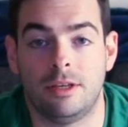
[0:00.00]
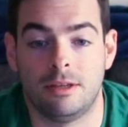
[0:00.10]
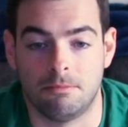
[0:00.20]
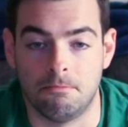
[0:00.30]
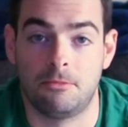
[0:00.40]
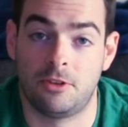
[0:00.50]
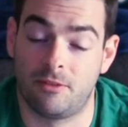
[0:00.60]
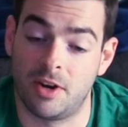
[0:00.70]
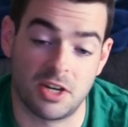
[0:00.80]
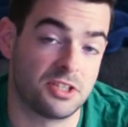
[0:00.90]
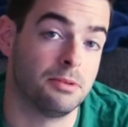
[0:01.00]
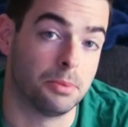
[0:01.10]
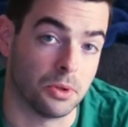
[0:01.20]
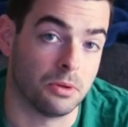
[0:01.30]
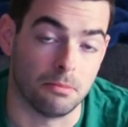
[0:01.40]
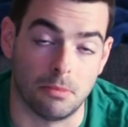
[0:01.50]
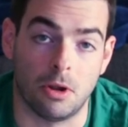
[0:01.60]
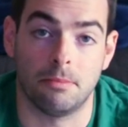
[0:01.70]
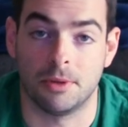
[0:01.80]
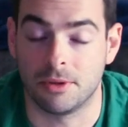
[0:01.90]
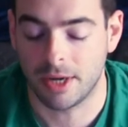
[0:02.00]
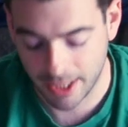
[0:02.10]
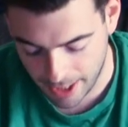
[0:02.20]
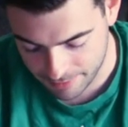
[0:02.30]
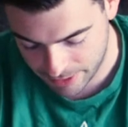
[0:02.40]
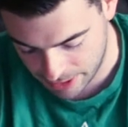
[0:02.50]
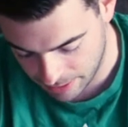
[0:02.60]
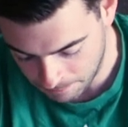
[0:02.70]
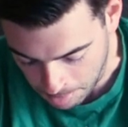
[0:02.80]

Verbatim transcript: the very simple malt bill that I have here.